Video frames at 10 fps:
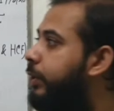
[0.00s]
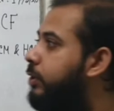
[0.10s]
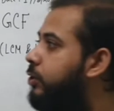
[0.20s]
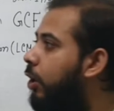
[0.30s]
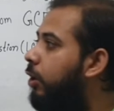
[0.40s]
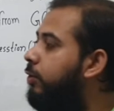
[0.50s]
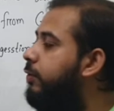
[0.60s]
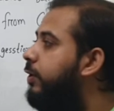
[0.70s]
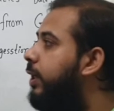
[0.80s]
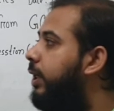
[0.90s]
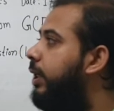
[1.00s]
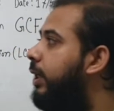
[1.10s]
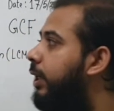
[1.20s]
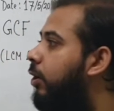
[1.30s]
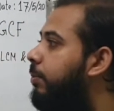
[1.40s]
solve
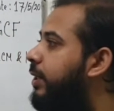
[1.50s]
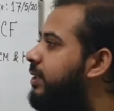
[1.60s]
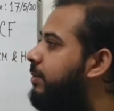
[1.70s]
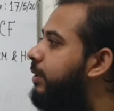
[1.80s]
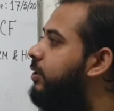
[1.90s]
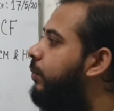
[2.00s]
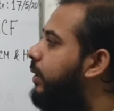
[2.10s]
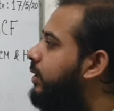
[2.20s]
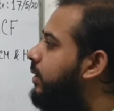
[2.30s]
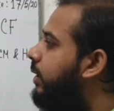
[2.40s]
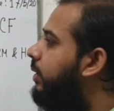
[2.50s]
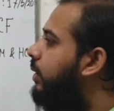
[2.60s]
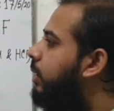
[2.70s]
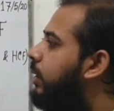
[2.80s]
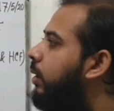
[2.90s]
a competency-based question